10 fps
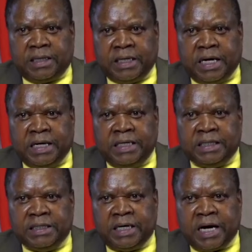
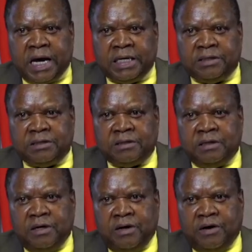regarding the rise
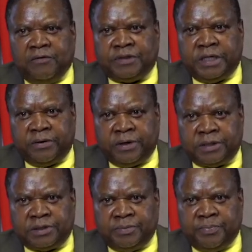of
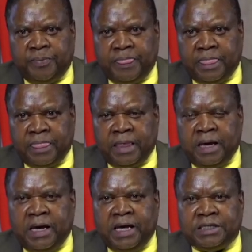terrorism,
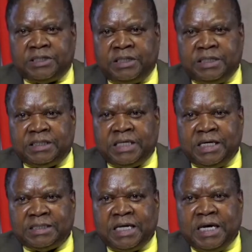as this
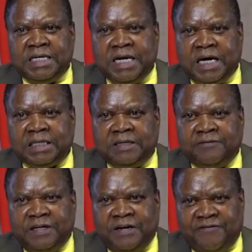has a
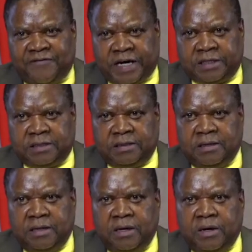negative effect
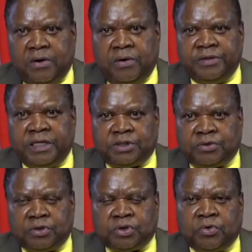on the
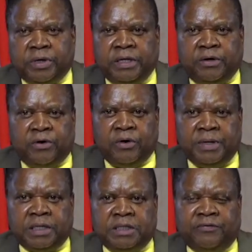
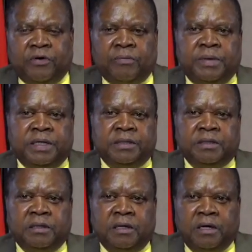socio-economic development
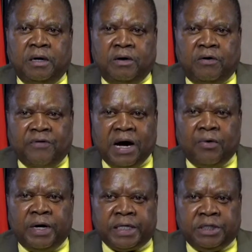of
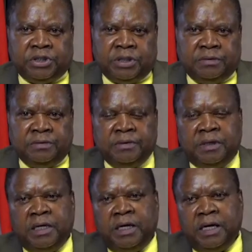our region
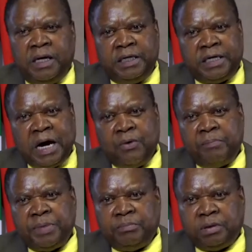and our
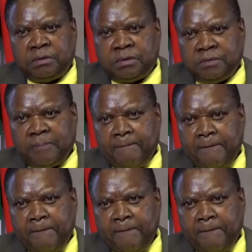peoples.